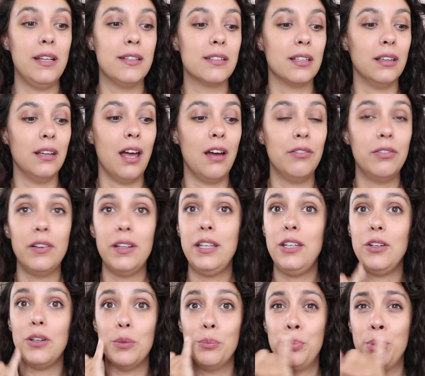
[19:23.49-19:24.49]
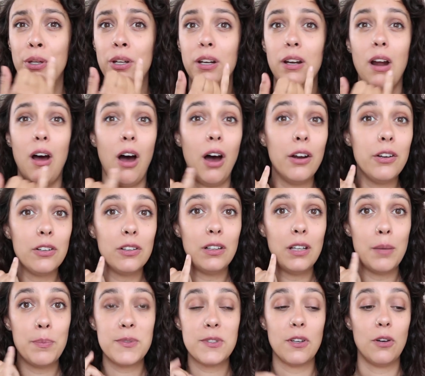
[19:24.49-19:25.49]
It's lovely. You can put it on your
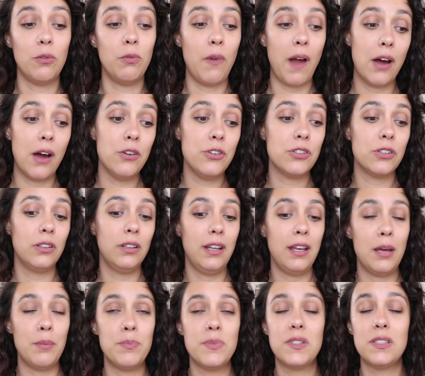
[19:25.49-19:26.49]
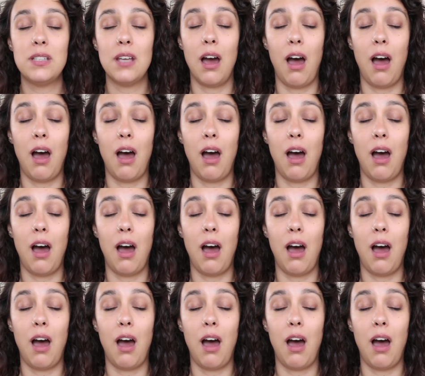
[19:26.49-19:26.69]
lips, around your lips.